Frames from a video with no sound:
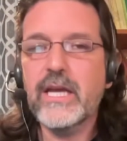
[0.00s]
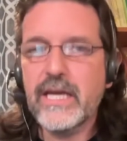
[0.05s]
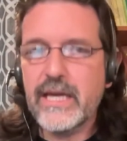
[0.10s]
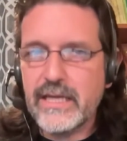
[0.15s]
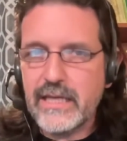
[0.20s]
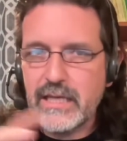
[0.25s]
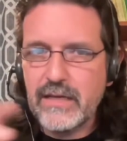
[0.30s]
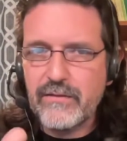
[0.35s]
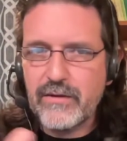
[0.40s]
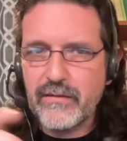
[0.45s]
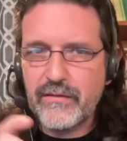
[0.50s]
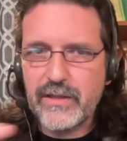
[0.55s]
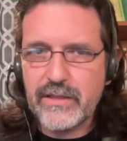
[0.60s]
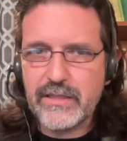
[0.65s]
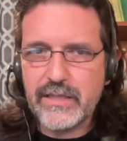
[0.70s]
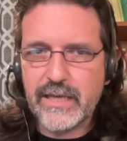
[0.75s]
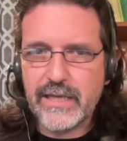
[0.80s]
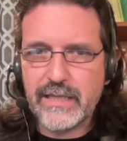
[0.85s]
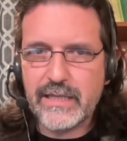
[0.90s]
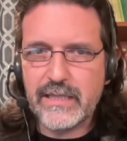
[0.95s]
Even if
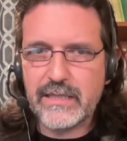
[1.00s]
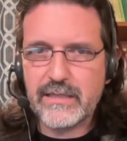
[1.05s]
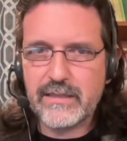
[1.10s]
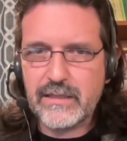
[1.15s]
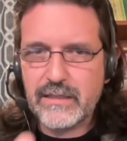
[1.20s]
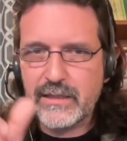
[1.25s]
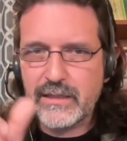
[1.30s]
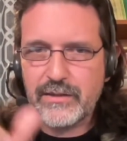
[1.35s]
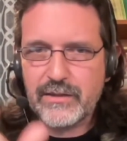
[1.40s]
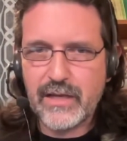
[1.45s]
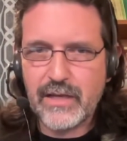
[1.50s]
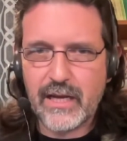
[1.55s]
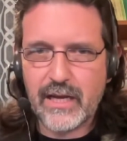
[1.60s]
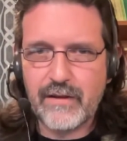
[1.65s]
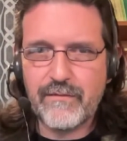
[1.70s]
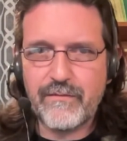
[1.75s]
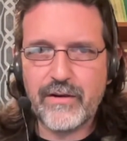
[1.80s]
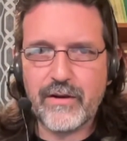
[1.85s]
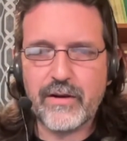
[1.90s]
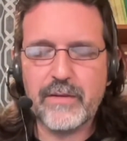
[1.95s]
it's like this kind
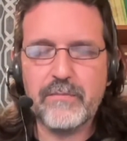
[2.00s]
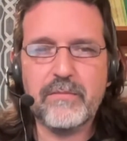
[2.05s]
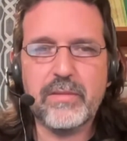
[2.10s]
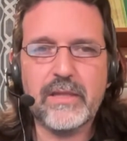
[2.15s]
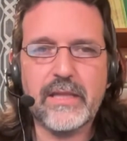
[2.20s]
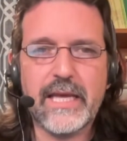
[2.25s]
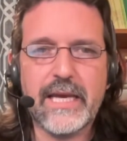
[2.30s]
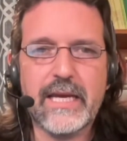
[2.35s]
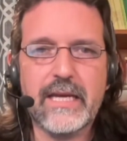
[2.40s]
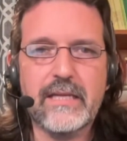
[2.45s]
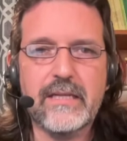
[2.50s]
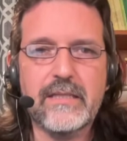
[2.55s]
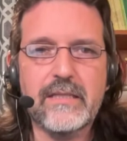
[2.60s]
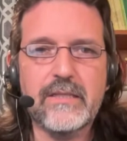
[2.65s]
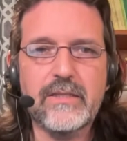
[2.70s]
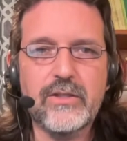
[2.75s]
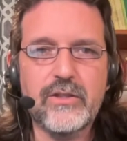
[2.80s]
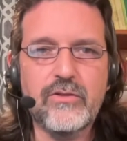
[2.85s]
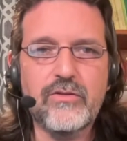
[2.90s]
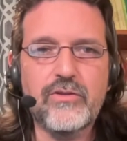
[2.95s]
of very bland,
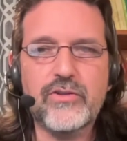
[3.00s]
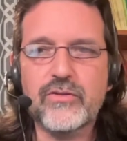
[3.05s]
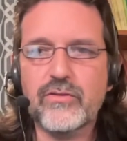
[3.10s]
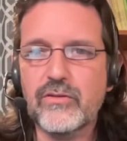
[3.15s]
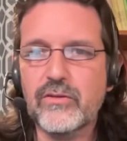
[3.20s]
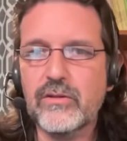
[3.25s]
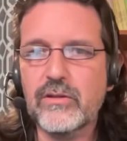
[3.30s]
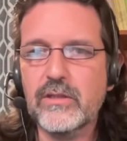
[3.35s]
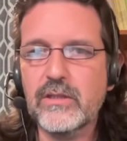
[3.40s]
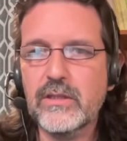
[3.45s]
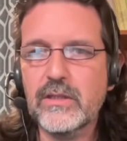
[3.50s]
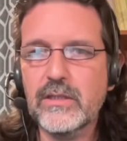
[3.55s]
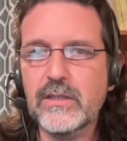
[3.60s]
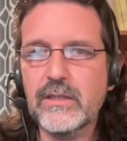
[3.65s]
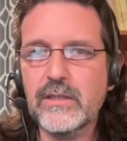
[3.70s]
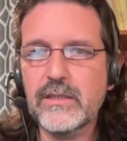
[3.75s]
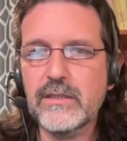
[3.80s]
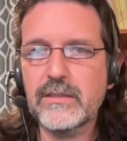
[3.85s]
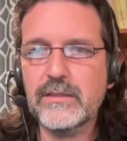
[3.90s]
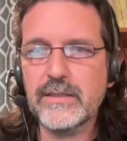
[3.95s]
neutral
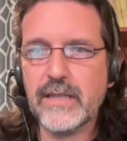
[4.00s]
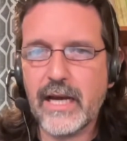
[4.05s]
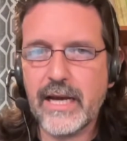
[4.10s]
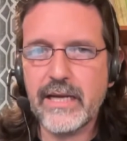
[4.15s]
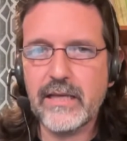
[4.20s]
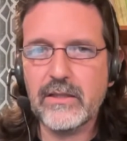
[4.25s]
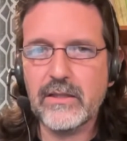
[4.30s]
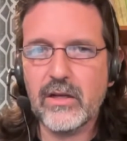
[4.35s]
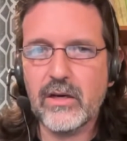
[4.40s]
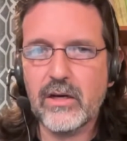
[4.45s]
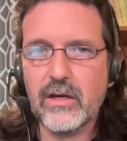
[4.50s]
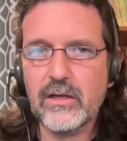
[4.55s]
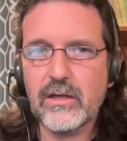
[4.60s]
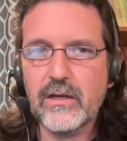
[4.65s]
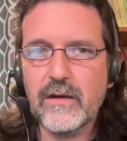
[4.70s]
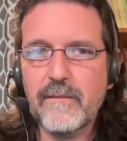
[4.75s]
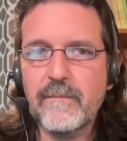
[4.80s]
dialogue,